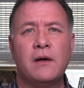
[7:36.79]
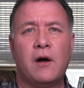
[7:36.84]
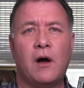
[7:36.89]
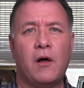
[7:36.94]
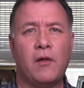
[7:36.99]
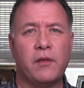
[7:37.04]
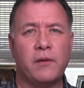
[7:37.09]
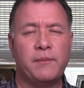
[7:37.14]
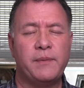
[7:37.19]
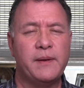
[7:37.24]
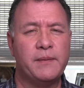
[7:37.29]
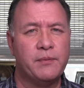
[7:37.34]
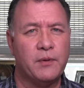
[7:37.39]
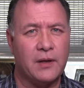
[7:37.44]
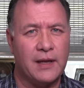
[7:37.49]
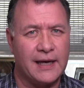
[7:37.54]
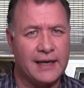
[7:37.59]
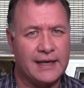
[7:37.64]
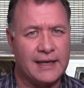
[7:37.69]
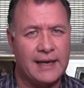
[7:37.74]
all the
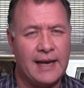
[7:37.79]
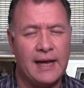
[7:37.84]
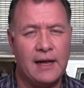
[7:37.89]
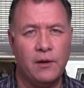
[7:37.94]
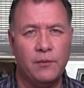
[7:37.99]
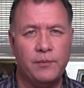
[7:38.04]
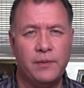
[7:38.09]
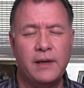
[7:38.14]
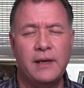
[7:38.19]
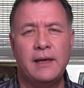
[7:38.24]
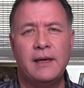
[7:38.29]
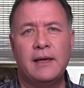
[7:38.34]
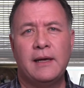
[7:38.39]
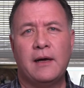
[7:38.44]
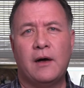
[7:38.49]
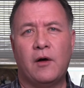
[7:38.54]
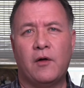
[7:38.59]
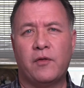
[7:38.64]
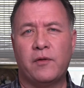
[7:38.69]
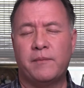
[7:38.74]
people I can help,
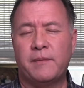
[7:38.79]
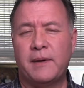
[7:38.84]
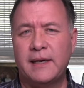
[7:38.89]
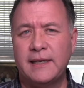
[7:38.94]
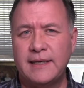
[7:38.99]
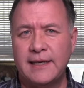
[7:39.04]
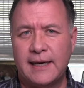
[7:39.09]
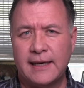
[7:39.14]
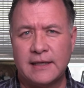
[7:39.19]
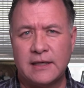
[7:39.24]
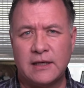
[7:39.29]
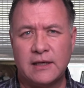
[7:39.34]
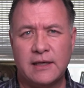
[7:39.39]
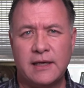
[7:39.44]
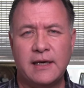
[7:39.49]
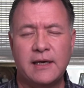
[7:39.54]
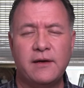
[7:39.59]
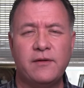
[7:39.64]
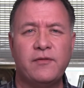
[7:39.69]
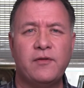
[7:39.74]
all the money I can
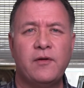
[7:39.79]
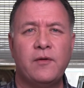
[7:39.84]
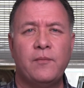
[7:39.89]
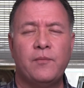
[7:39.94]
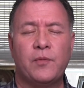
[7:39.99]
give,